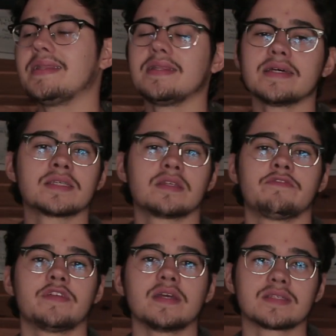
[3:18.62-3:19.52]
list
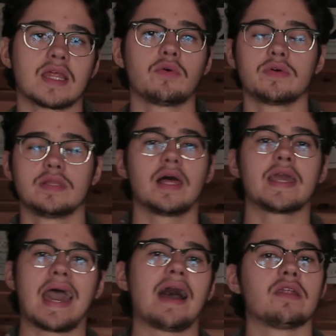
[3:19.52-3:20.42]
of things I would
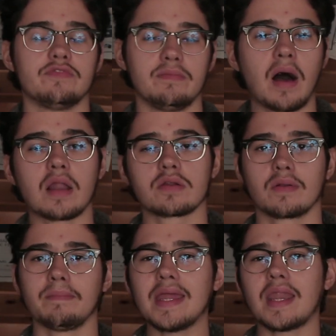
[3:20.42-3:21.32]
like out of a
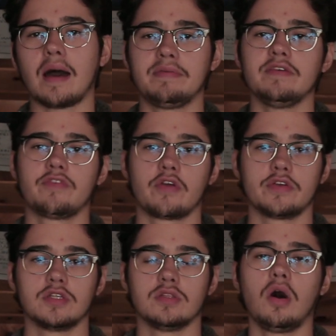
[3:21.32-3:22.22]
monitor may not be
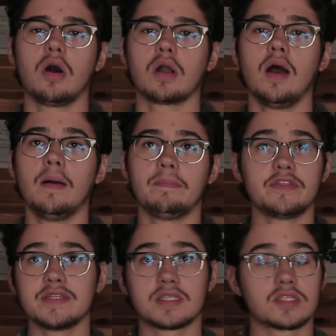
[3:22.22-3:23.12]
very long,
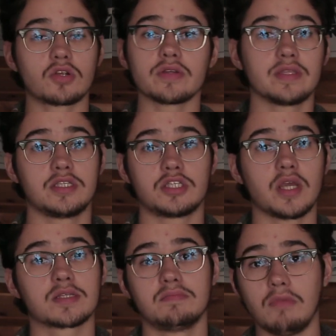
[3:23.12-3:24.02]
but this certainly
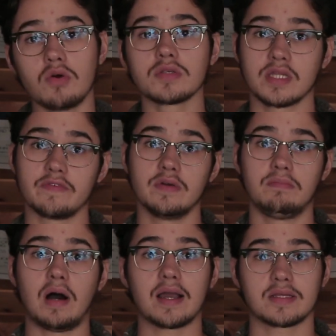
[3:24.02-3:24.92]
checks most of the
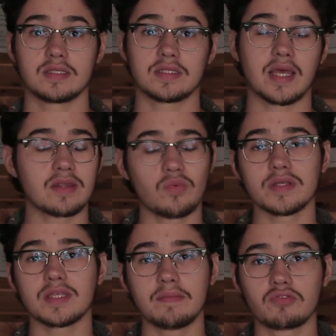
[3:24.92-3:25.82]
boxes, and it
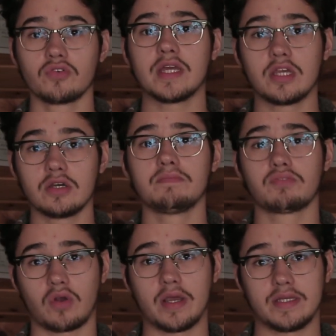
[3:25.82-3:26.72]
was a pretty good
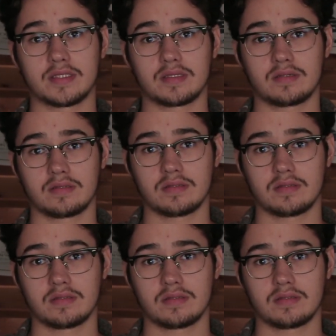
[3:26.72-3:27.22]
price.